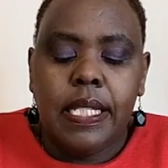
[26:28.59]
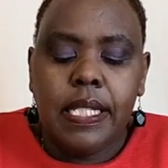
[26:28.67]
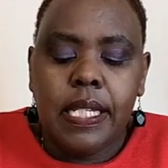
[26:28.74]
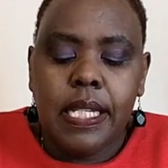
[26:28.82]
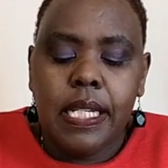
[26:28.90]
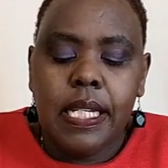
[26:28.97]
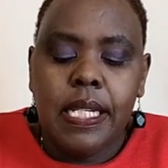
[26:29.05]

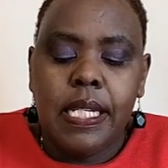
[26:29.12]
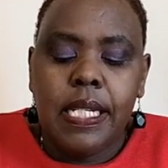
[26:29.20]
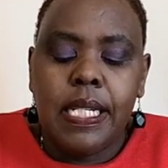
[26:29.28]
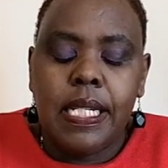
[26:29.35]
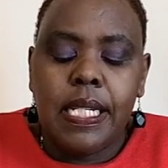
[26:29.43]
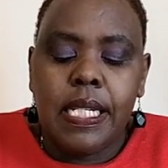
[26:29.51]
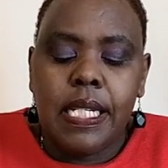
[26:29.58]

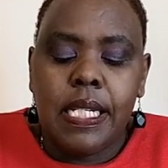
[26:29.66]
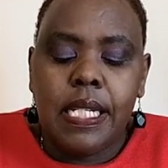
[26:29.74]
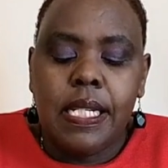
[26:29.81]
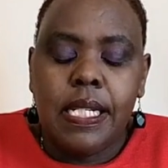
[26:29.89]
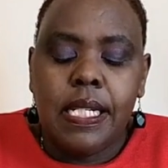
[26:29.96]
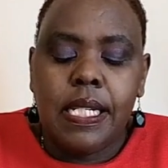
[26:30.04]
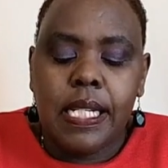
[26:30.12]

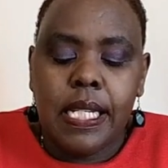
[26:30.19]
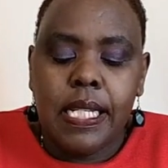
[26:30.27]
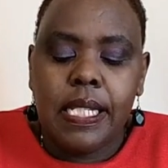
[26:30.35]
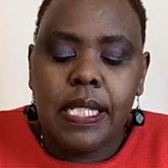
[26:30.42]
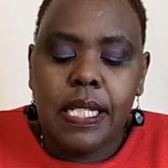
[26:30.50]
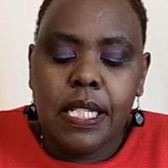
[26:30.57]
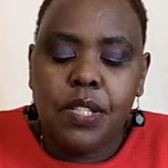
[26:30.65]

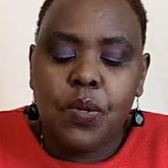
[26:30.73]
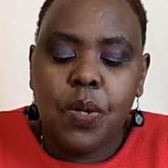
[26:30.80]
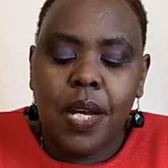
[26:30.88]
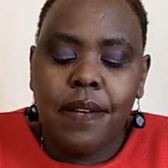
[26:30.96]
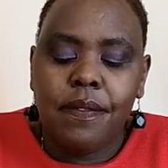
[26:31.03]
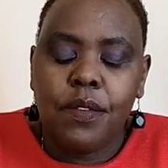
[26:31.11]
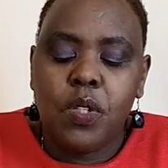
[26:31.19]
Teens need to
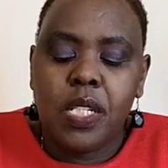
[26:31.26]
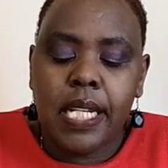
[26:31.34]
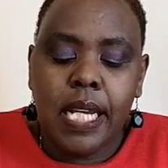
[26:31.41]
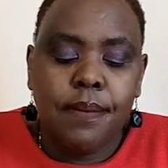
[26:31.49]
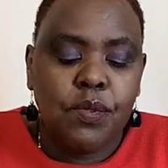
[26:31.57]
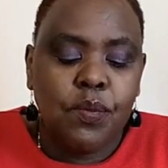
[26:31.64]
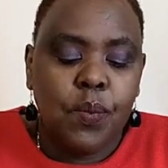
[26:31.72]
have good
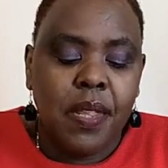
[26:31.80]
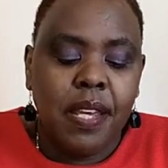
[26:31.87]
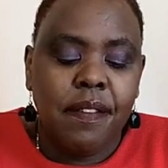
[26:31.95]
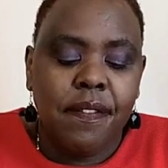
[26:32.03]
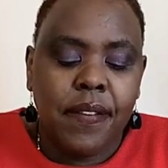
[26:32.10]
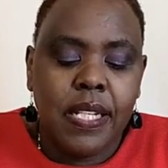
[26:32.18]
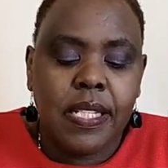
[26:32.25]
times with their
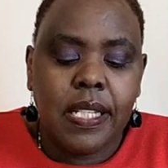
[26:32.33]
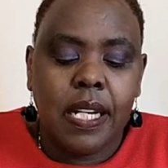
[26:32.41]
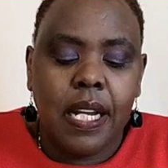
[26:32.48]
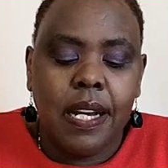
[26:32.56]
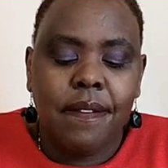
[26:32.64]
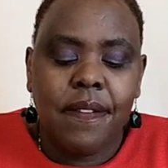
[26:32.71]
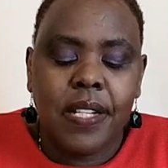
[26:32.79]
friends and
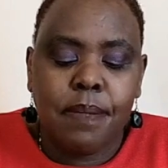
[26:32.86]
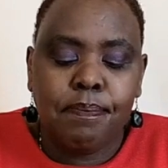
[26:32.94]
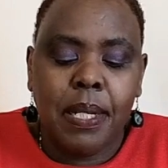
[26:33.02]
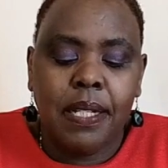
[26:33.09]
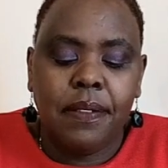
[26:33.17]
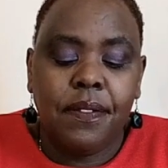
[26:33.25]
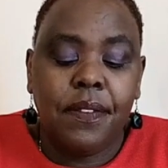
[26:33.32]
have
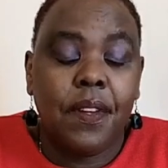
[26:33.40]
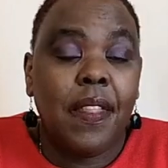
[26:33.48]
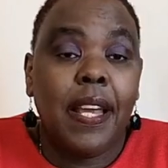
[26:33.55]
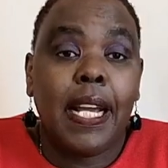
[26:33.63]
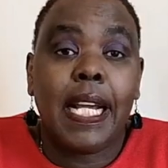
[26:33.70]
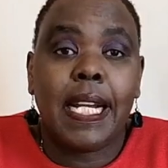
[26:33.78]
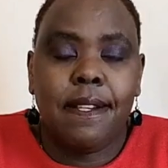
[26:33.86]
respite for
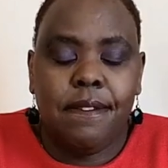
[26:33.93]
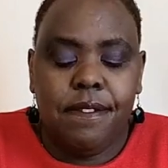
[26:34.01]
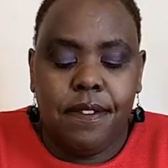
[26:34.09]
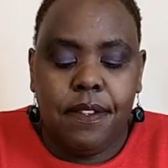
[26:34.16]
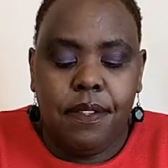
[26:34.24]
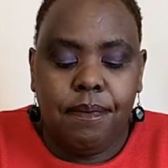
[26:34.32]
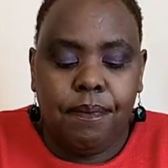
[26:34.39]
their
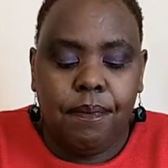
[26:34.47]
grief.